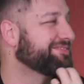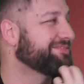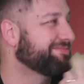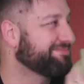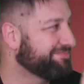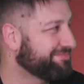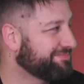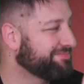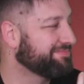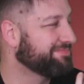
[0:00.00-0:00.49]

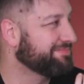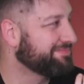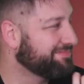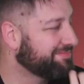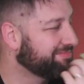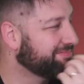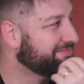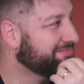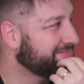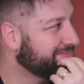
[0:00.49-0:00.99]

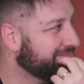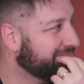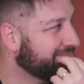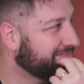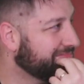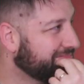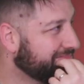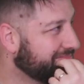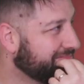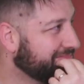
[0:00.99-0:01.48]

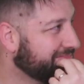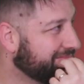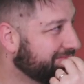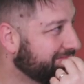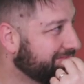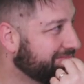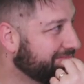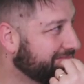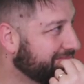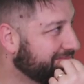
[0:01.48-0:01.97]

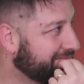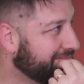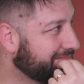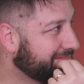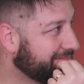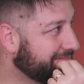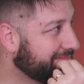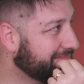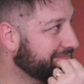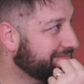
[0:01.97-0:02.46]

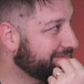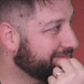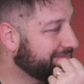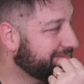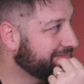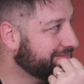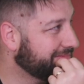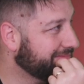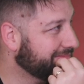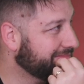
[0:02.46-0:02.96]

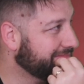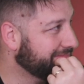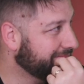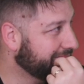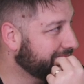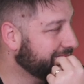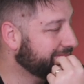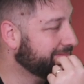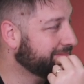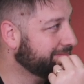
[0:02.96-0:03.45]

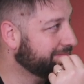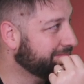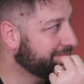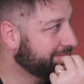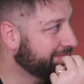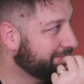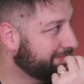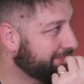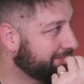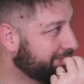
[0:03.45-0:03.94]

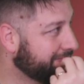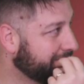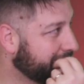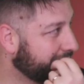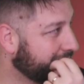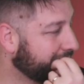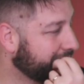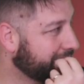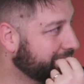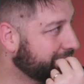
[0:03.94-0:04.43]

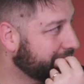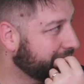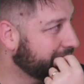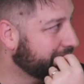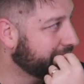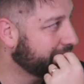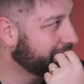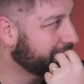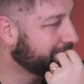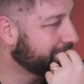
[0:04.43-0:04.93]

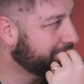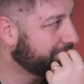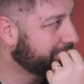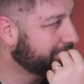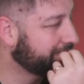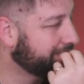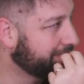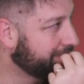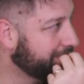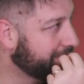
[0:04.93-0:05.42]

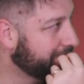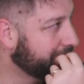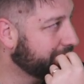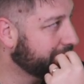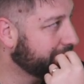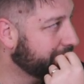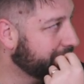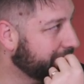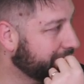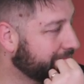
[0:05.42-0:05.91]
(not speaking)